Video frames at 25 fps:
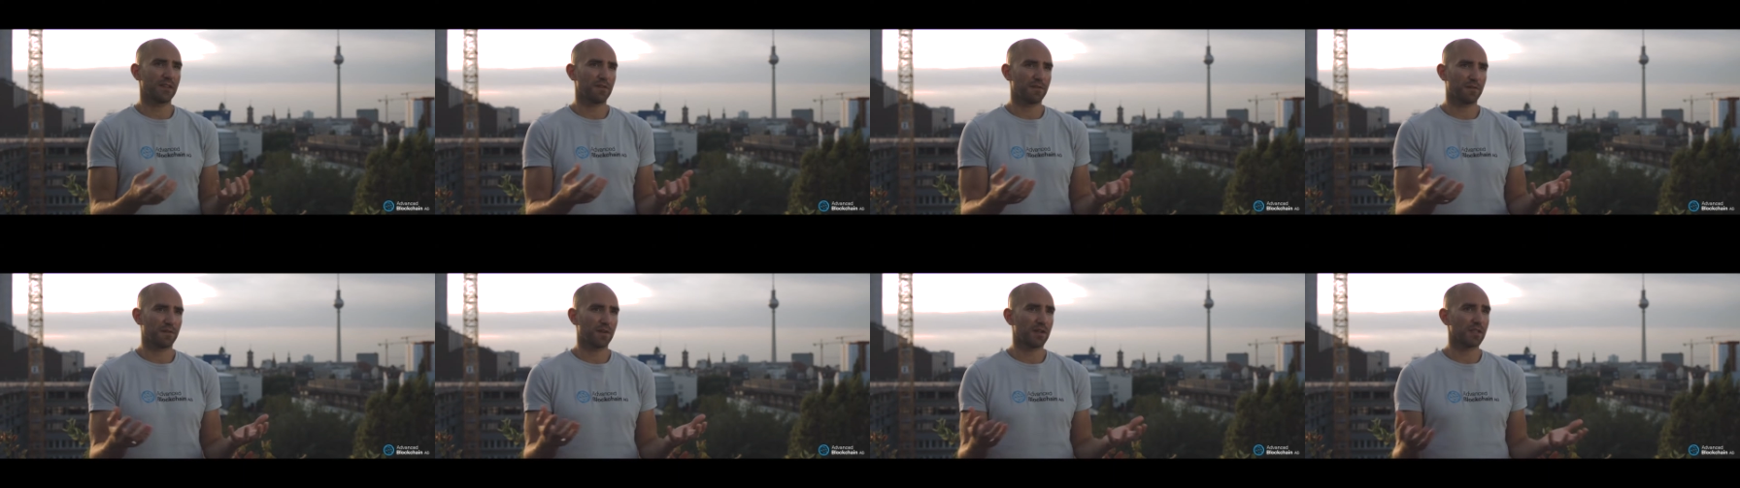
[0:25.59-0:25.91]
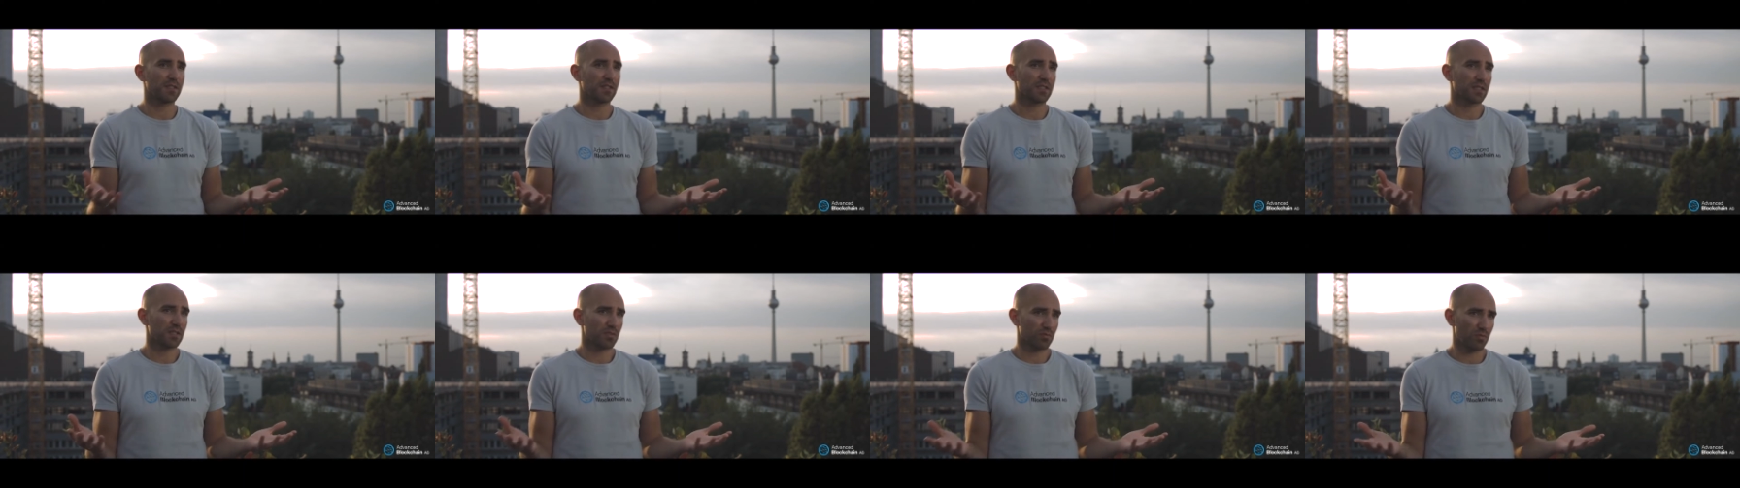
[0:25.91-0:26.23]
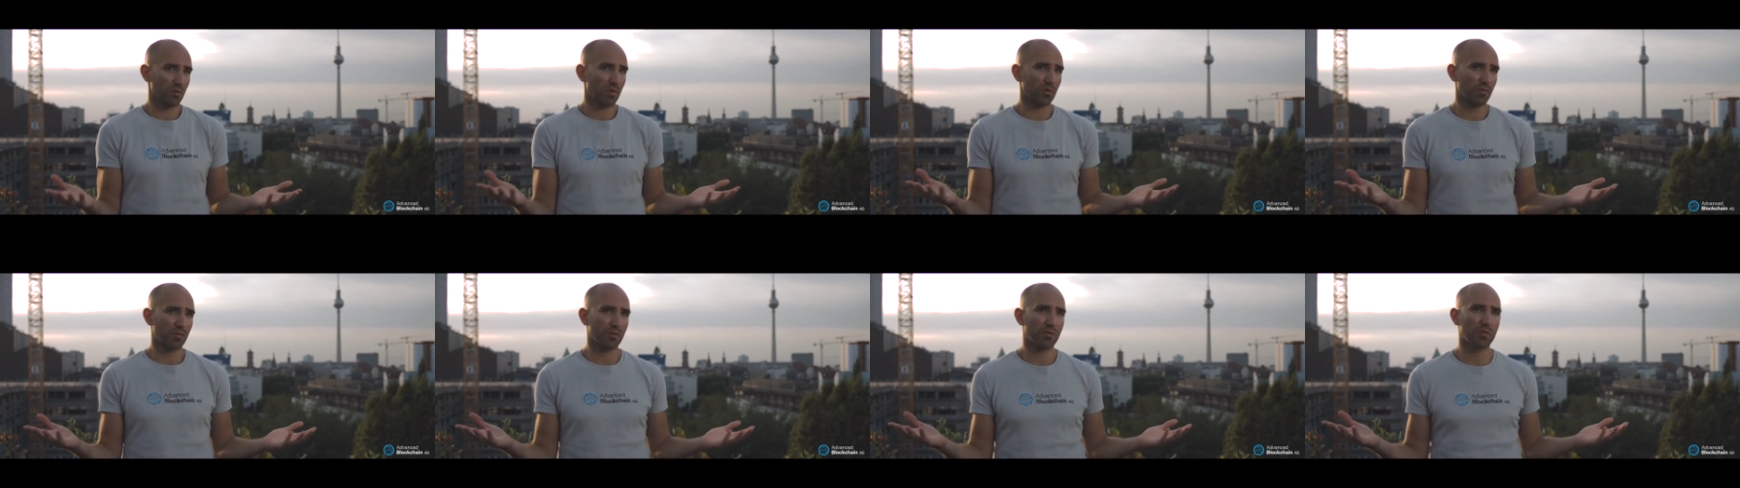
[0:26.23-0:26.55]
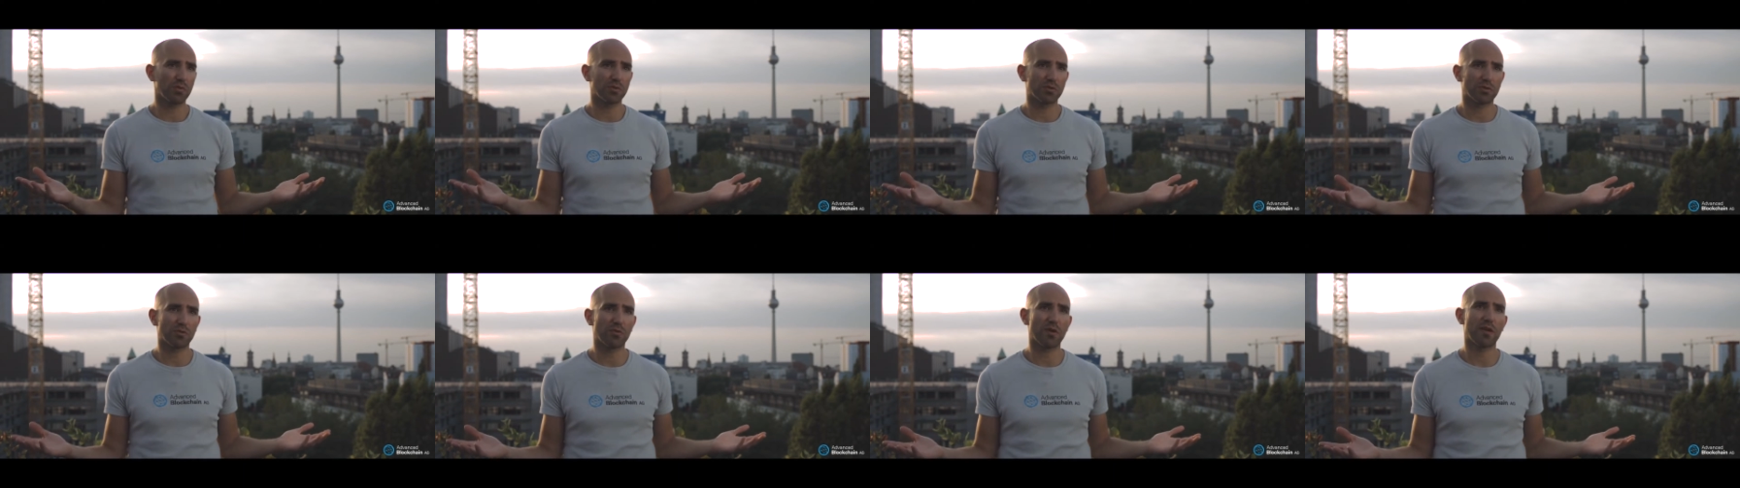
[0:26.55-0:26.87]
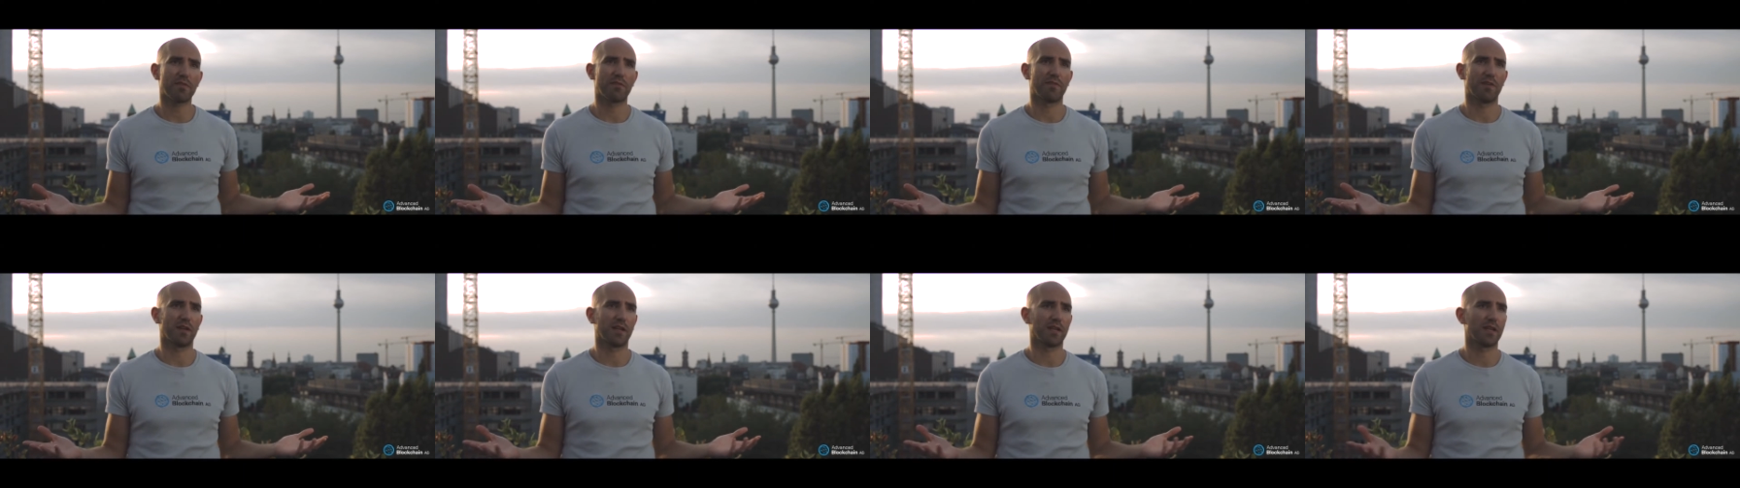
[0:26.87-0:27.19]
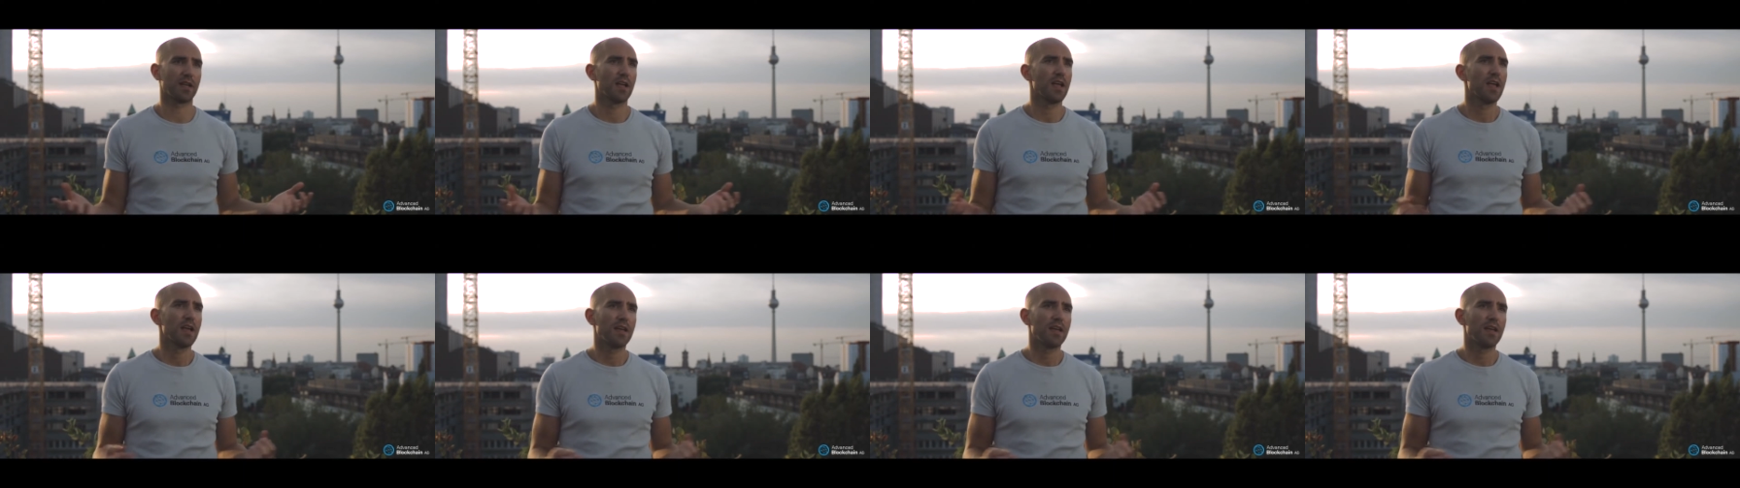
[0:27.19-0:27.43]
the fastest route through traffic.